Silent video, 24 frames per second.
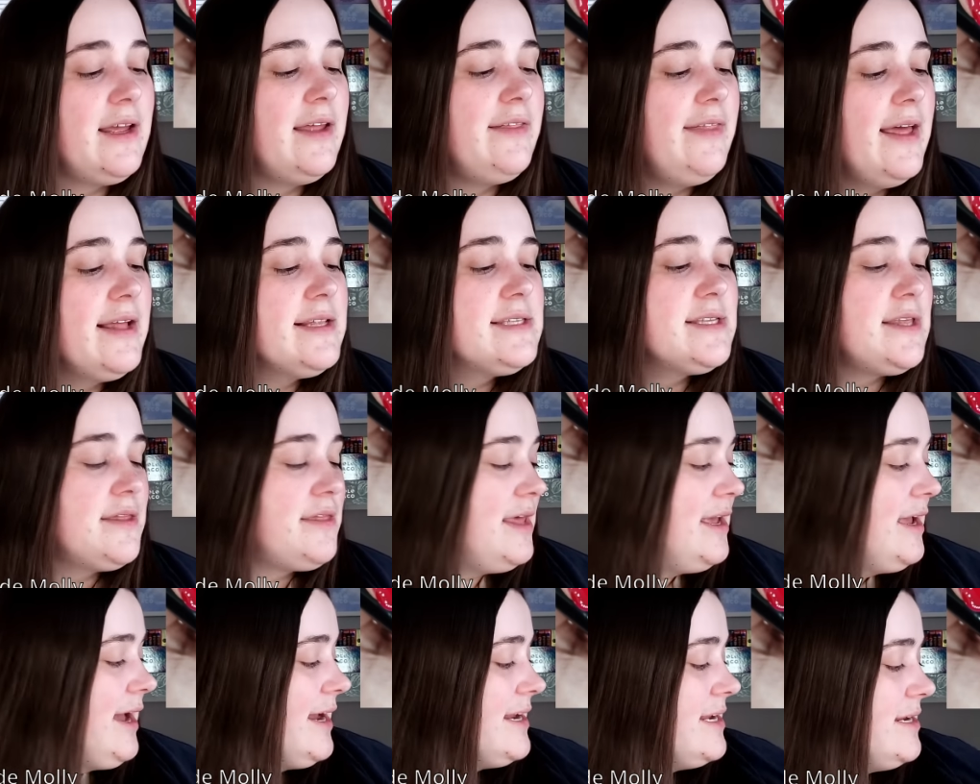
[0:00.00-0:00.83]
And that's the
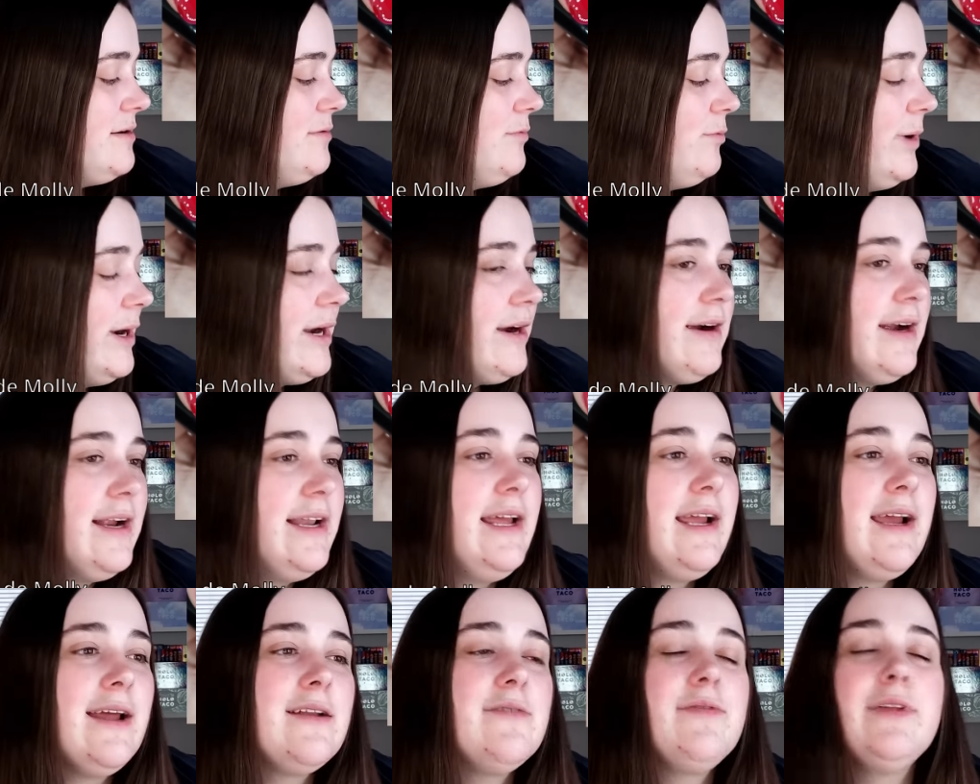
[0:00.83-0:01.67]
thing. I didn't wear any
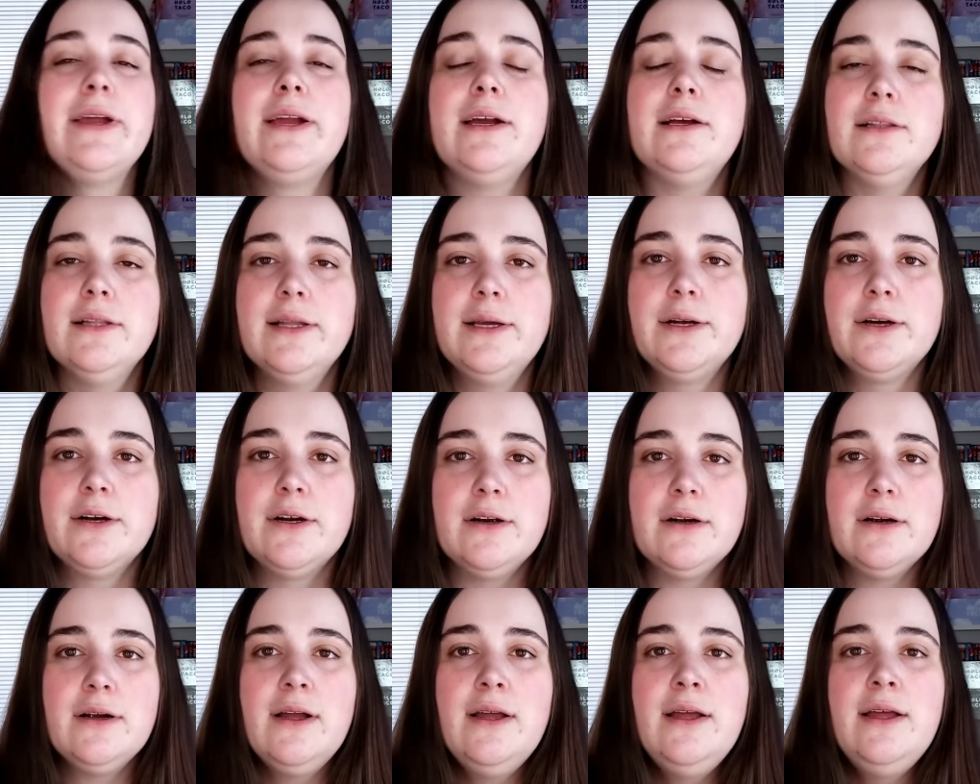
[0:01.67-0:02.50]
kind of like
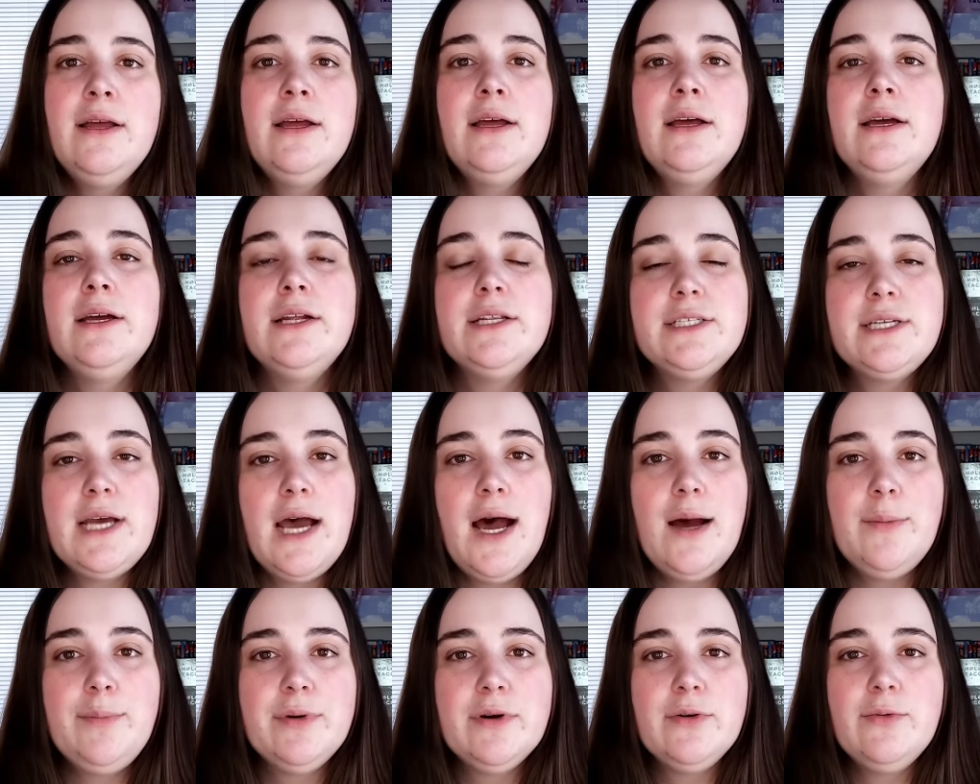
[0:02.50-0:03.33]
glitter
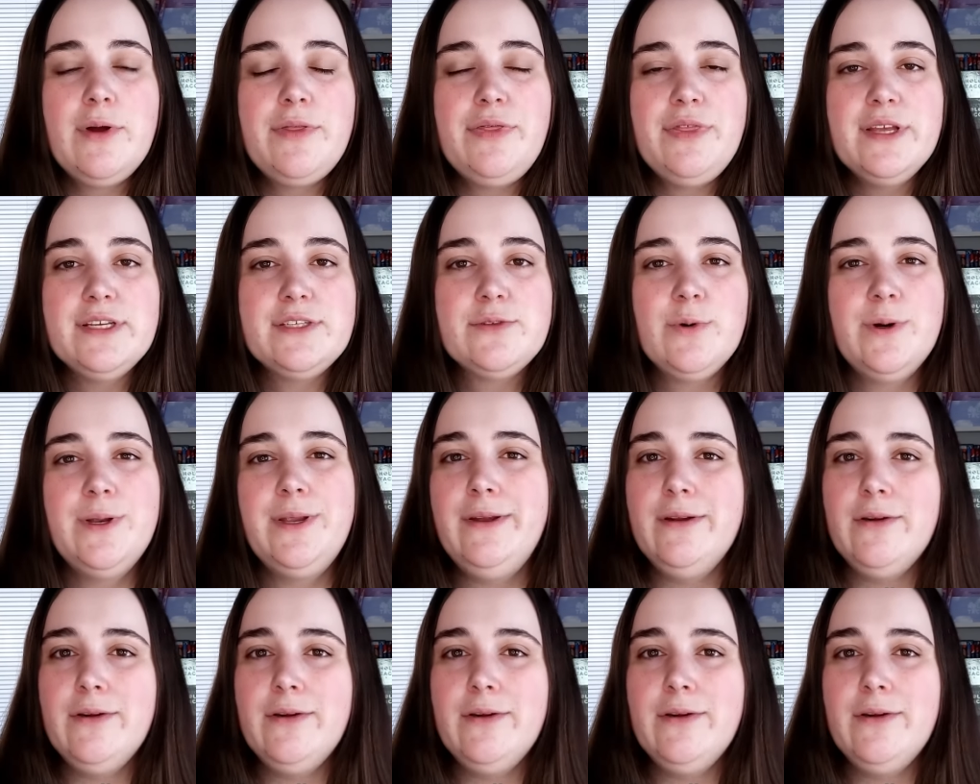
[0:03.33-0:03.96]
topper with this one.